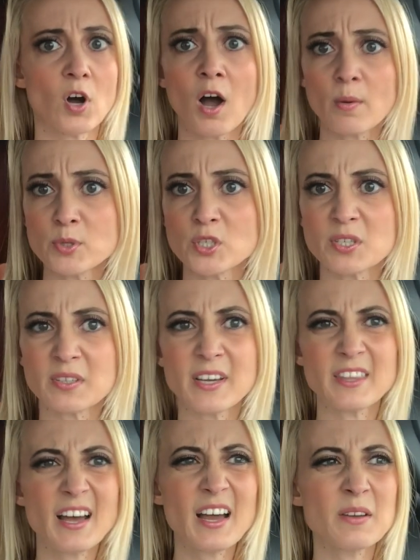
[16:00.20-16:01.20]
option
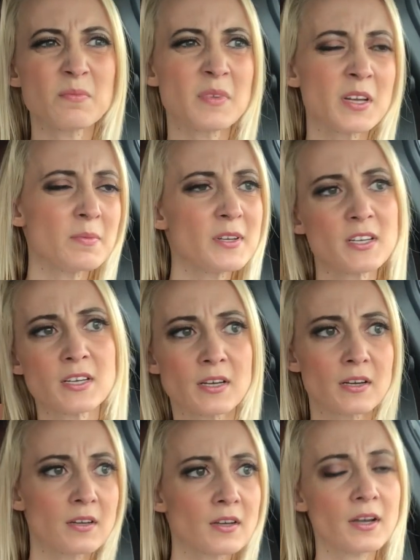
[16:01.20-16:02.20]
like that and
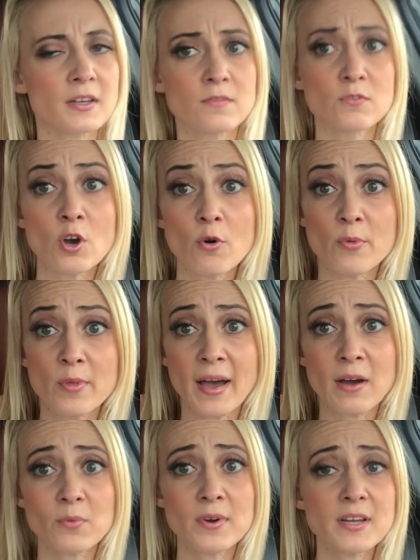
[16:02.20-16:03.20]
maybe kind of go
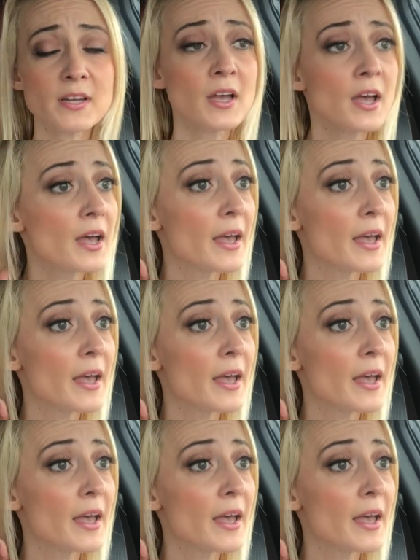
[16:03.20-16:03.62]
that way?